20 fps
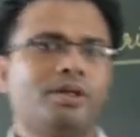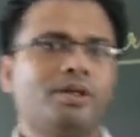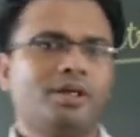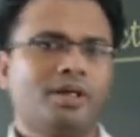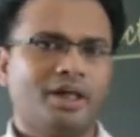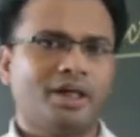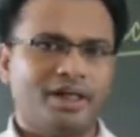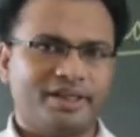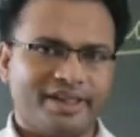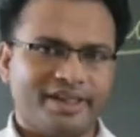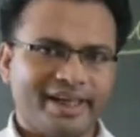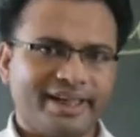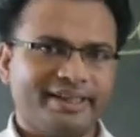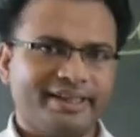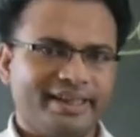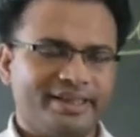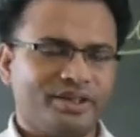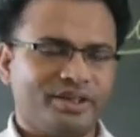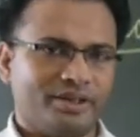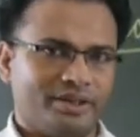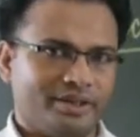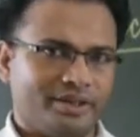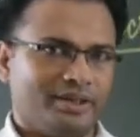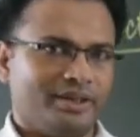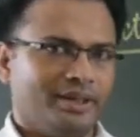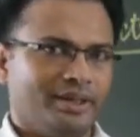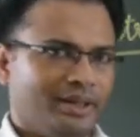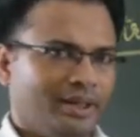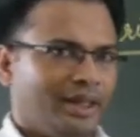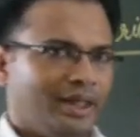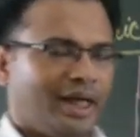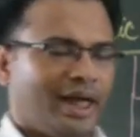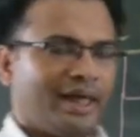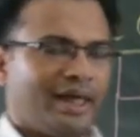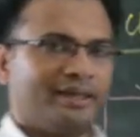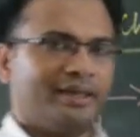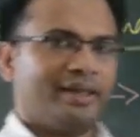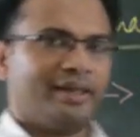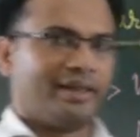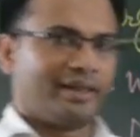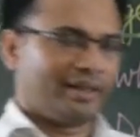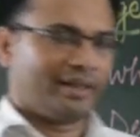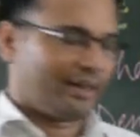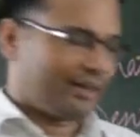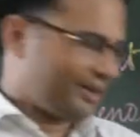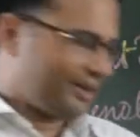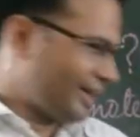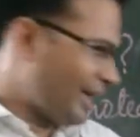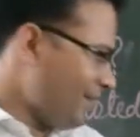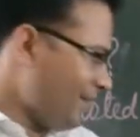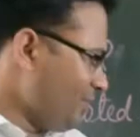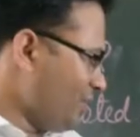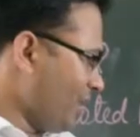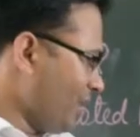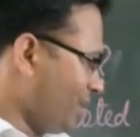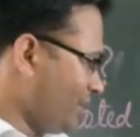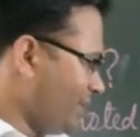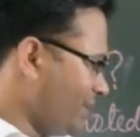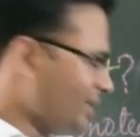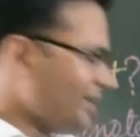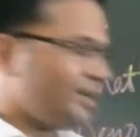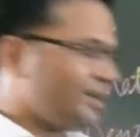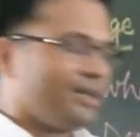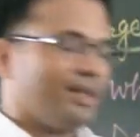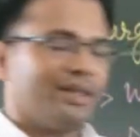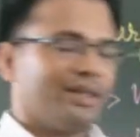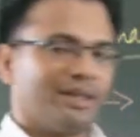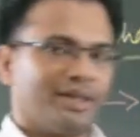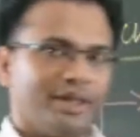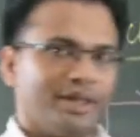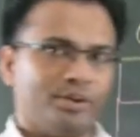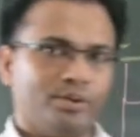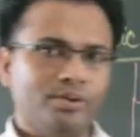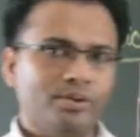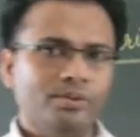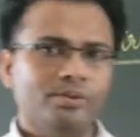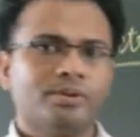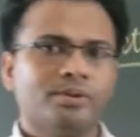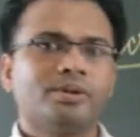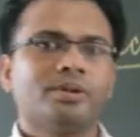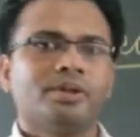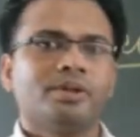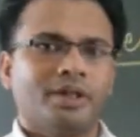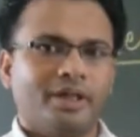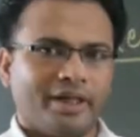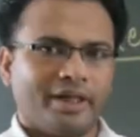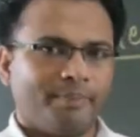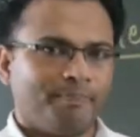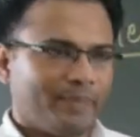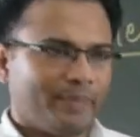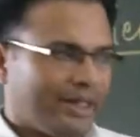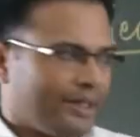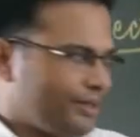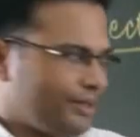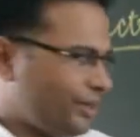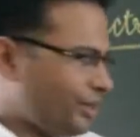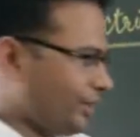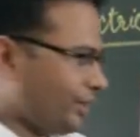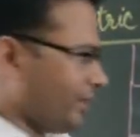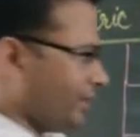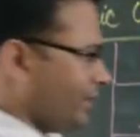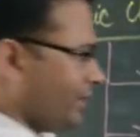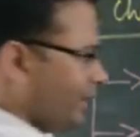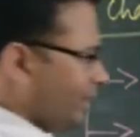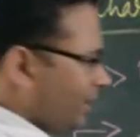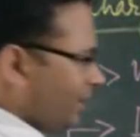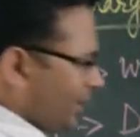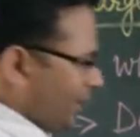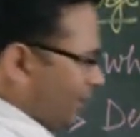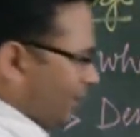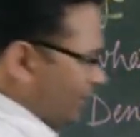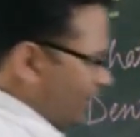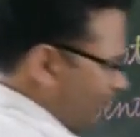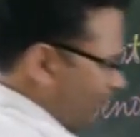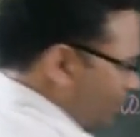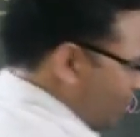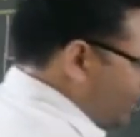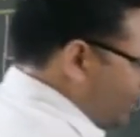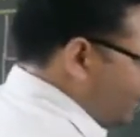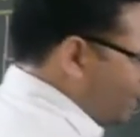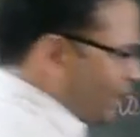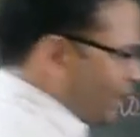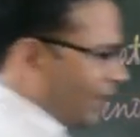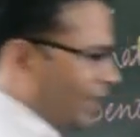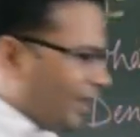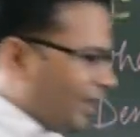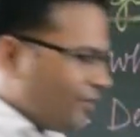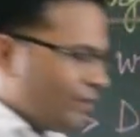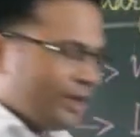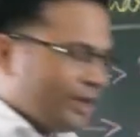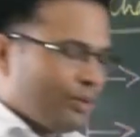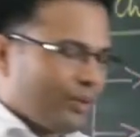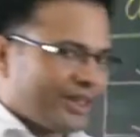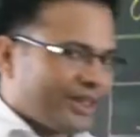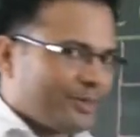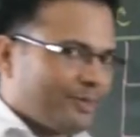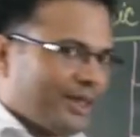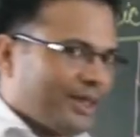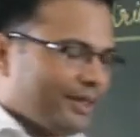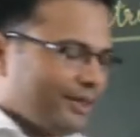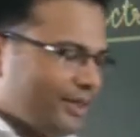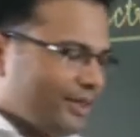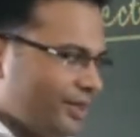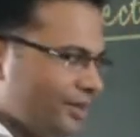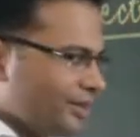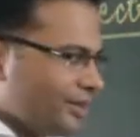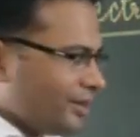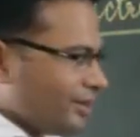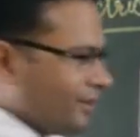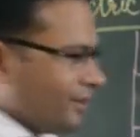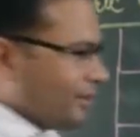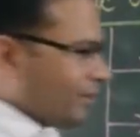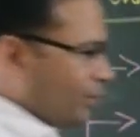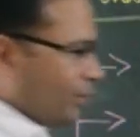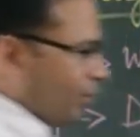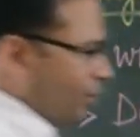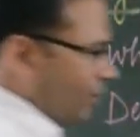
attract each other, and the same charges, they do repel each other. Now suppose I want to explain this through a